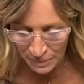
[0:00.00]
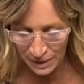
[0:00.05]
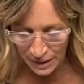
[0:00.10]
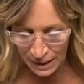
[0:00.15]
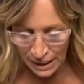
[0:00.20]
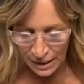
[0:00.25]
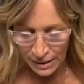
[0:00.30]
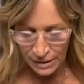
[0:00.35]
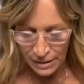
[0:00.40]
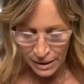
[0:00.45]

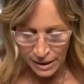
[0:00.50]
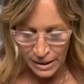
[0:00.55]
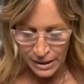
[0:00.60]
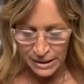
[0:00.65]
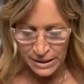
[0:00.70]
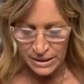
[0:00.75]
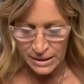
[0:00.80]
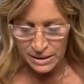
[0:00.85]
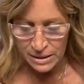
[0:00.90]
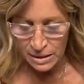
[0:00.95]
Again,
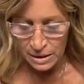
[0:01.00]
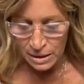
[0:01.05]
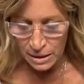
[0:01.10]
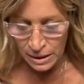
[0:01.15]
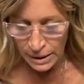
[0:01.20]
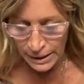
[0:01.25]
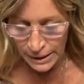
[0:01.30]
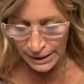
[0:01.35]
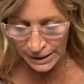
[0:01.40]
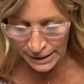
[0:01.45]
80s.
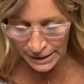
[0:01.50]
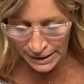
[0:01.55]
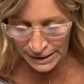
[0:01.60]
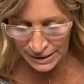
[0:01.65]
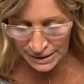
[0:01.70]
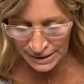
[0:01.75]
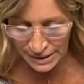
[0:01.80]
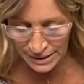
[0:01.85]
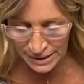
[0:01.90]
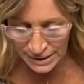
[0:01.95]

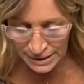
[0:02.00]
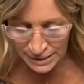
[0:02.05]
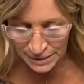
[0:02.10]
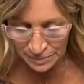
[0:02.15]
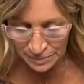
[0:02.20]
And,